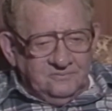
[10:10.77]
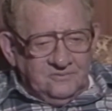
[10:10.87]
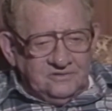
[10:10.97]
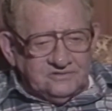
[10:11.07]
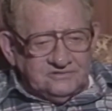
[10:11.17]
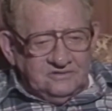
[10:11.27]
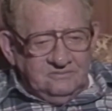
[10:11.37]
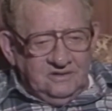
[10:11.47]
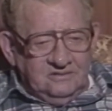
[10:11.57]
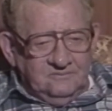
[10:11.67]
preachers had
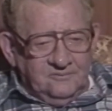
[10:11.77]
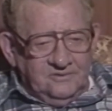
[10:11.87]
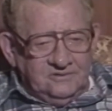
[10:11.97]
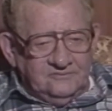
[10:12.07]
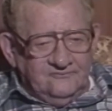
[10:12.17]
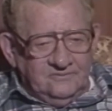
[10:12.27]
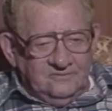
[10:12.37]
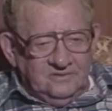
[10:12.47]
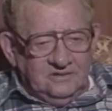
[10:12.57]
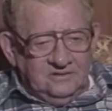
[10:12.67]
met and prayed for the
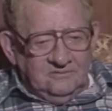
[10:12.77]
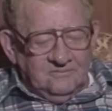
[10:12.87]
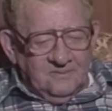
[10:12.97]
rain.